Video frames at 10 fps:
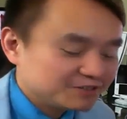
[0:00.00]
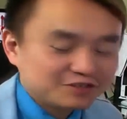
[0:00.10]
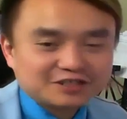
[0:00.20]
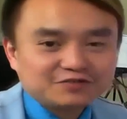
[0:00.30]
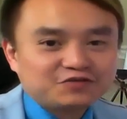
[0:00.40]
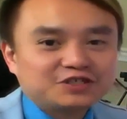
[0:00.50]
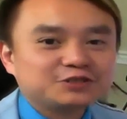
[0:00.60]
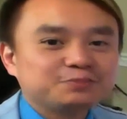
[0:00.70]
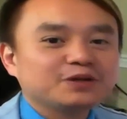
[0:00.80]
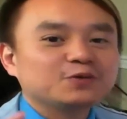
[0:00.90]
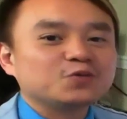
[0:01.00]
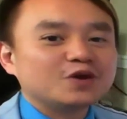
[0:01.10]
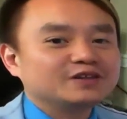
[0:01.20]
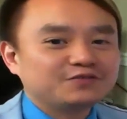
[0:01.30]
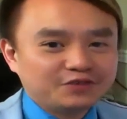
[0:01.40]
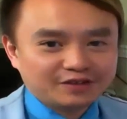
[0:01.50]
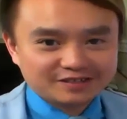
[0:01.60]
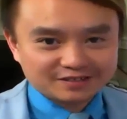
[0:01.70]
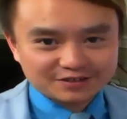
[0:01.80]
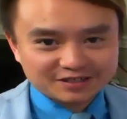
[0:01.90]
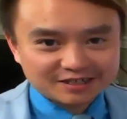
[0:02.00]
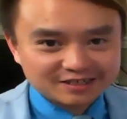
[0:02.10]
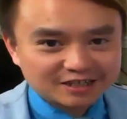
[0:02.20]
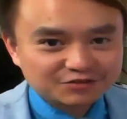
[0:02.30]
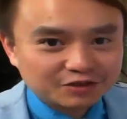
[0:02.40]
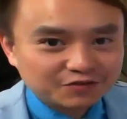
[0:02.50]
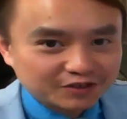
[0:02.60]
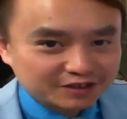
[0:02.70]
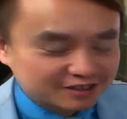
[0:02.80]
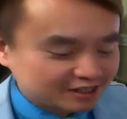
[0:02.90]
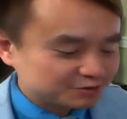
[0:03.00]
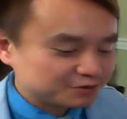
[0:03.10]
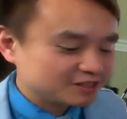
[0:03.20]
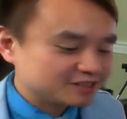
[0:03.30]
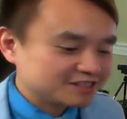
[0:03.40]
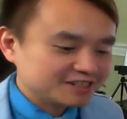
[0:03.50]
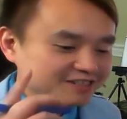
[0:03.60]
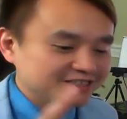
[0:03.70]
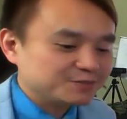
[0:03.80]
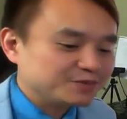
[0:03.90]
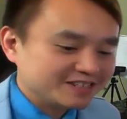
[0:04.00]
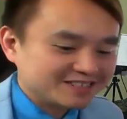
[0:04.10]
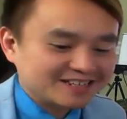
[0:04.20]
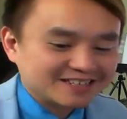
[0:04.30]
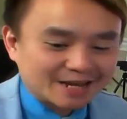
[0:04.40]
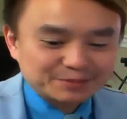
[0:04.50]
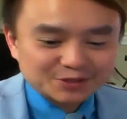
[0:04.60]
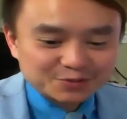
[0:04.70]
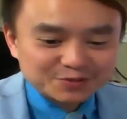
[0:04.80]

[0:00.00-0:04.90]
if you just, if you just build one affiliate successful affiliate sites with this, you're gonna make ten times